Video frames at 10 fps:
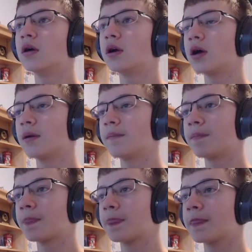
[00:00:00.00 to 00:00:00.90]

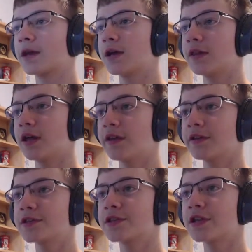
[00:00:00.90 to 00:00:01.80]
And then
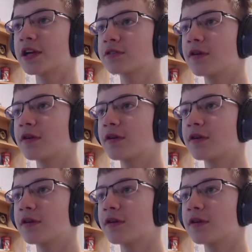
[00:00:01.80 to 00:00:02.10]
this is the next